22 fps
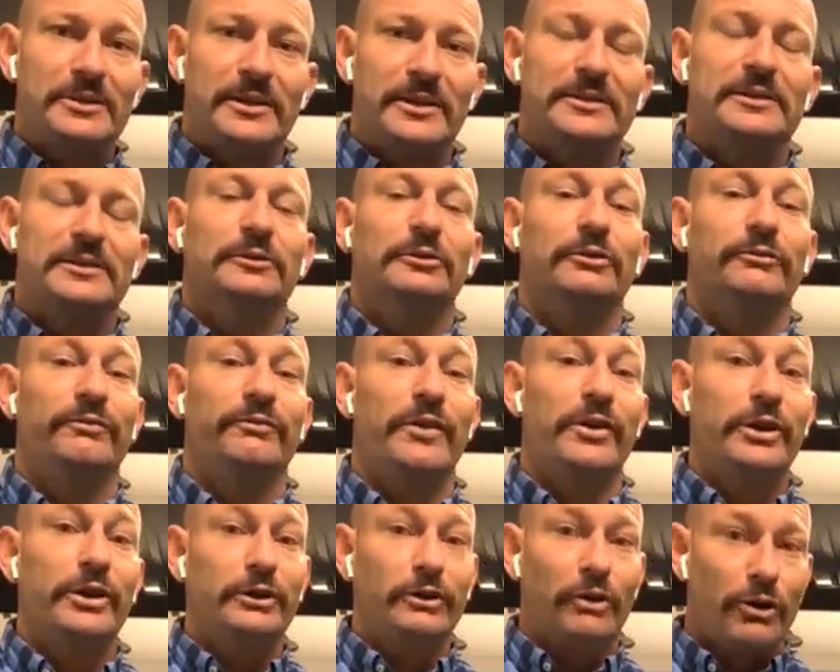So that's a
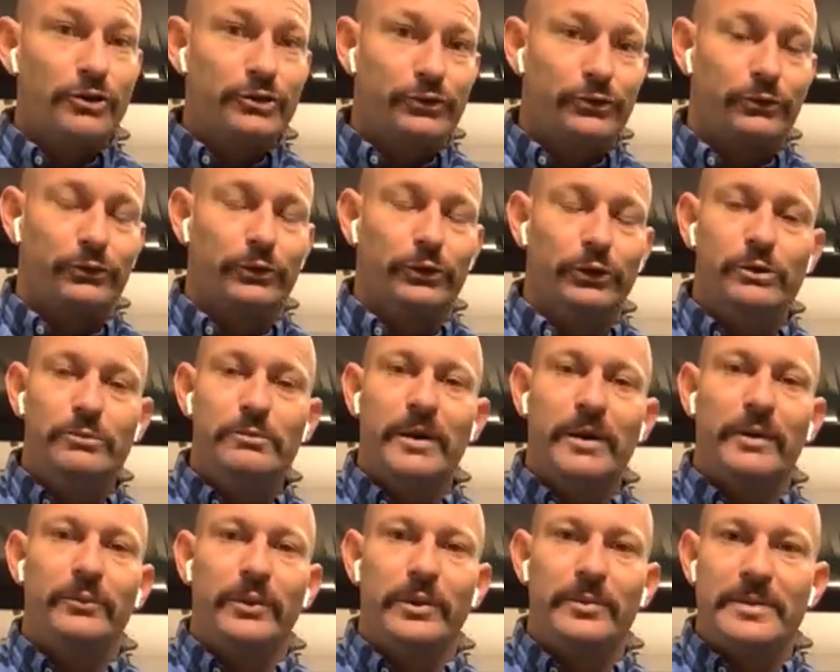very large room,
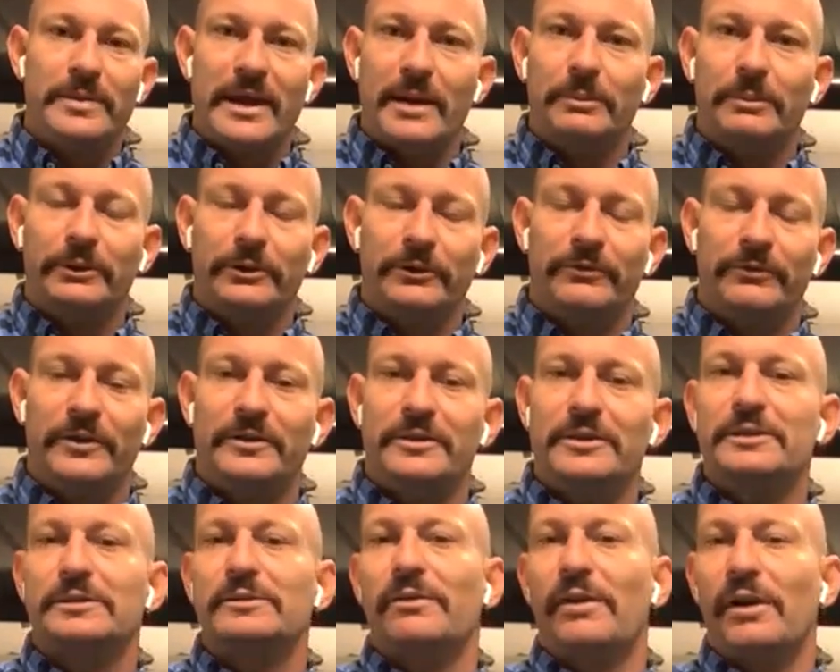and we'd be able to fit
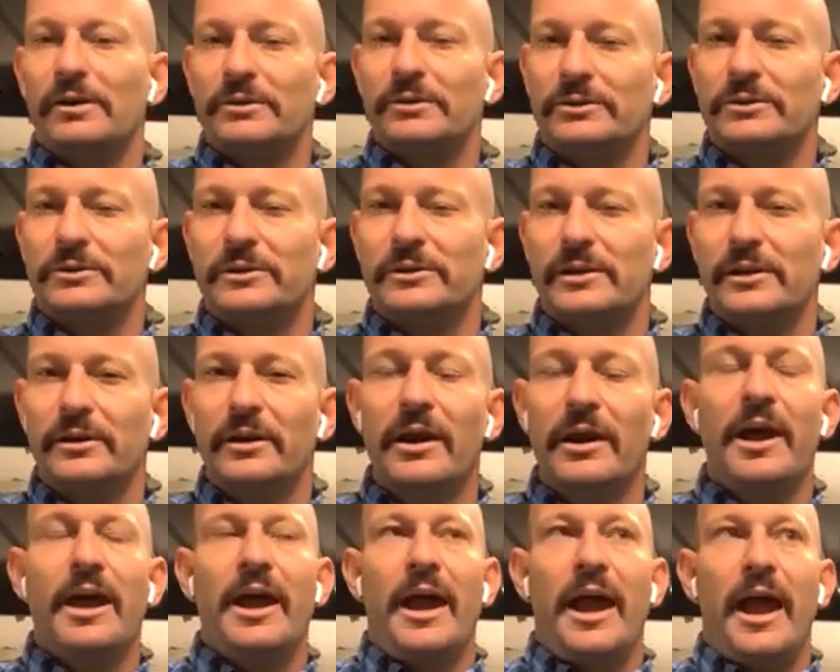these fossils here
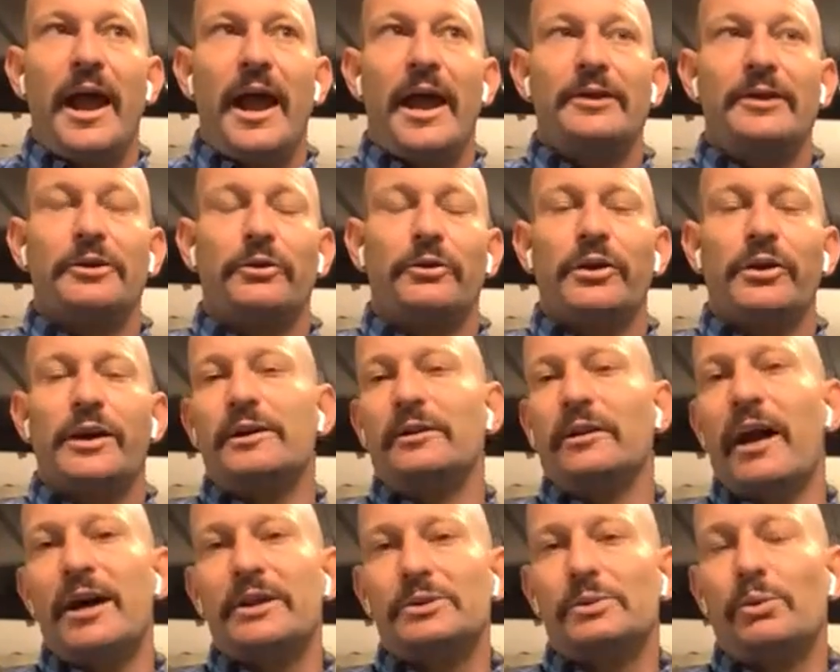and create
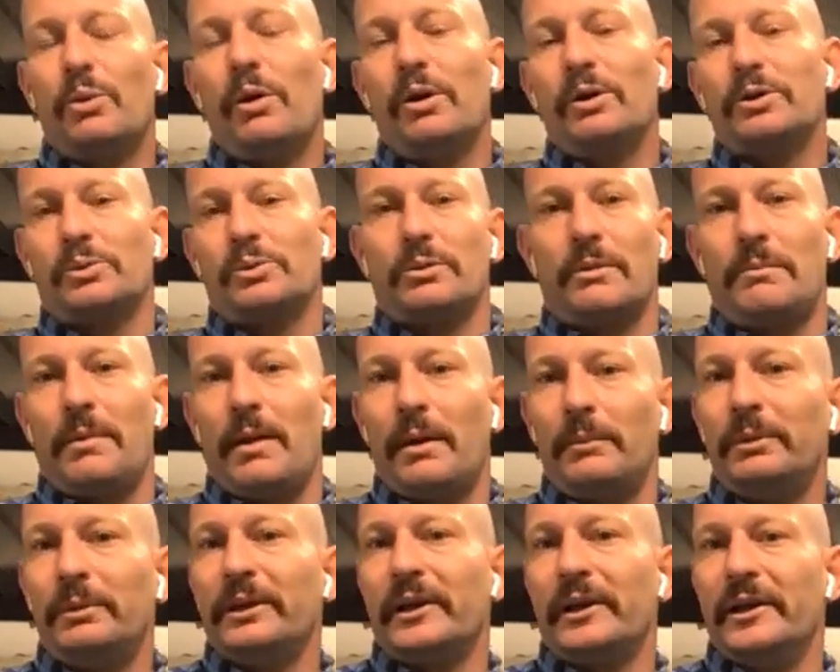glass walls where the
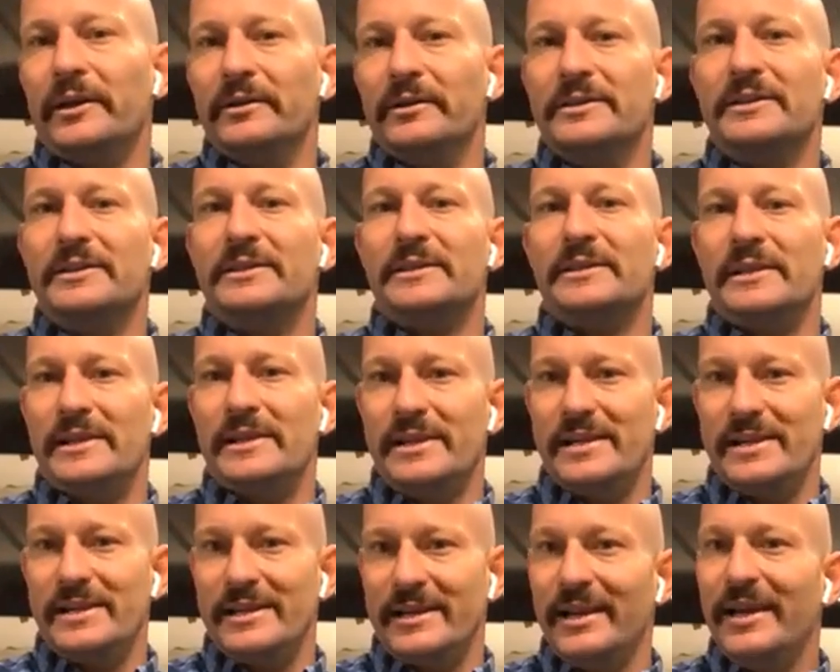public can
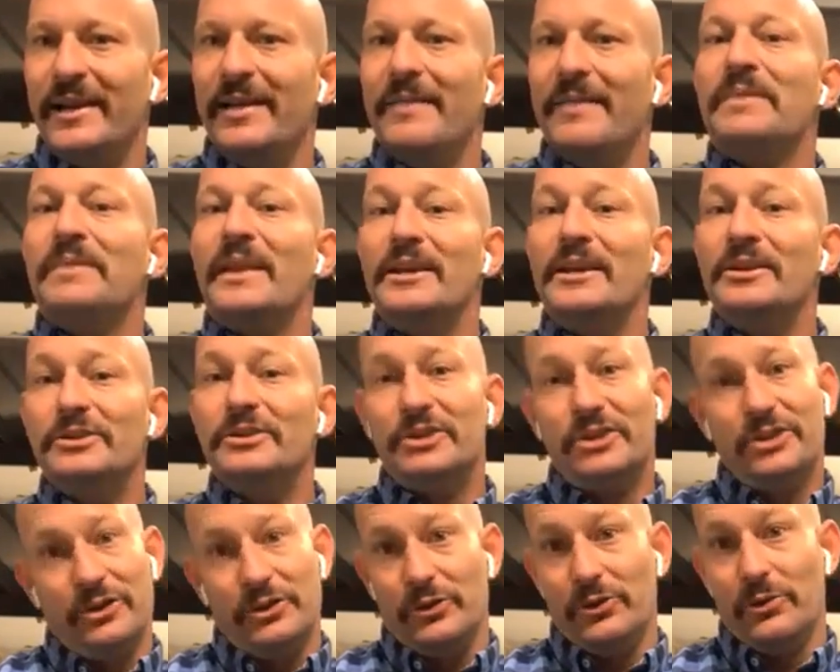see
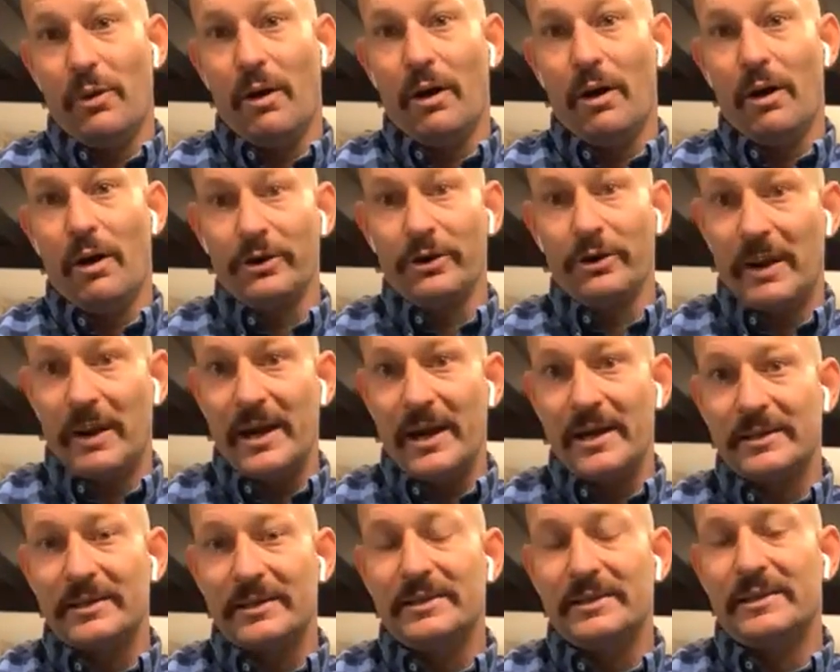into our
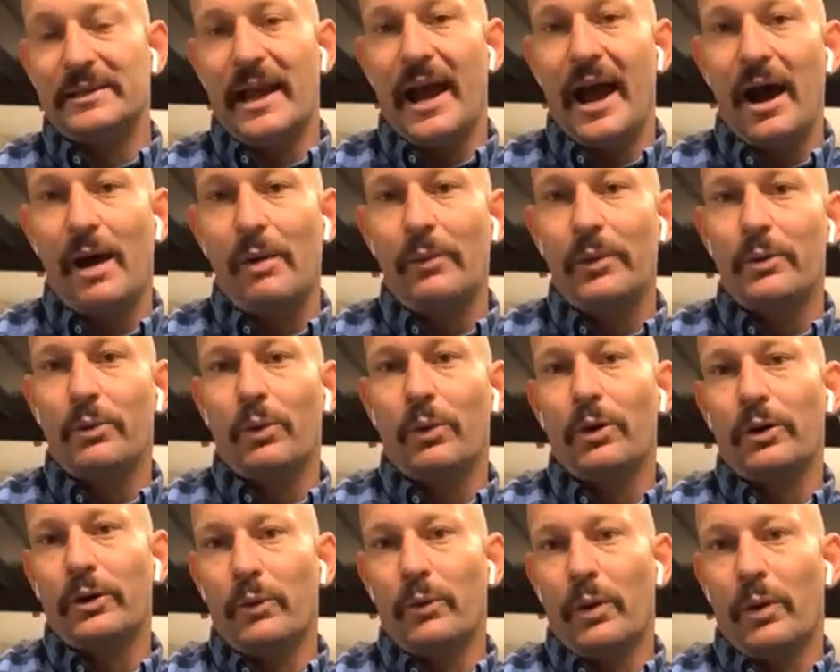space and see how we
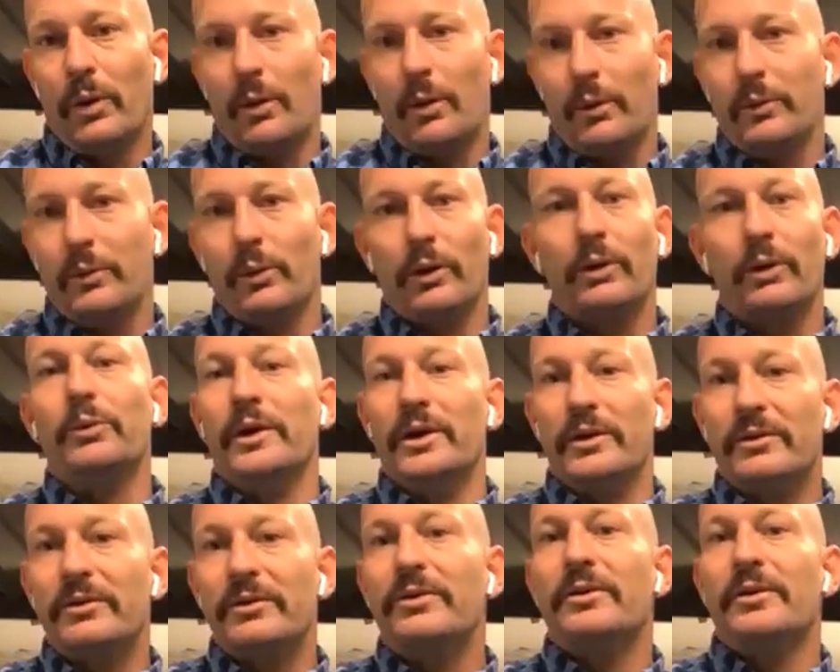work, what we work
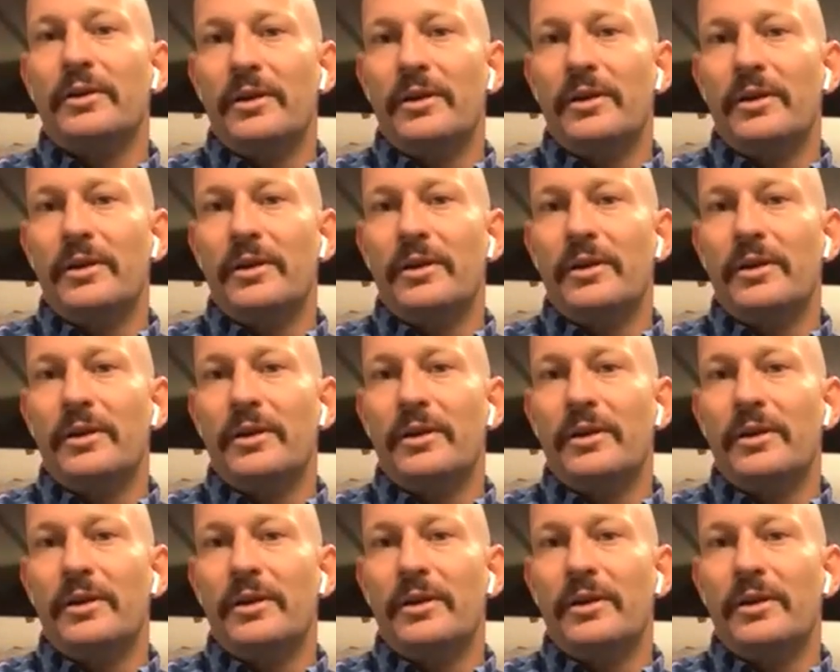with.